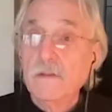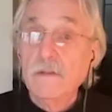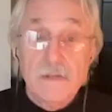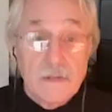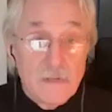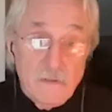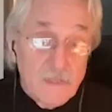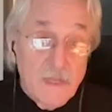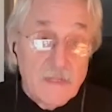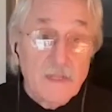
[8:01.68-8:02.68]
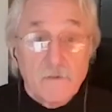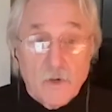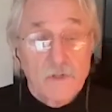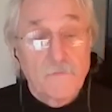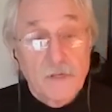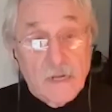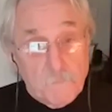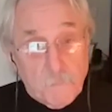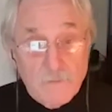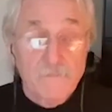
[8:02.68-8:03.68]
then of course you
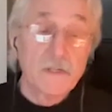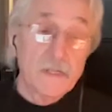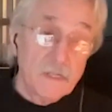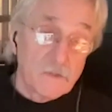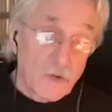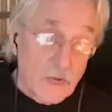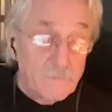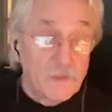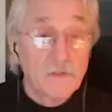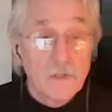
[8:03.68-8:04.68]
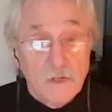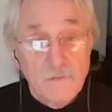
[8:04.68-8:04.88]
got poverty and crime, and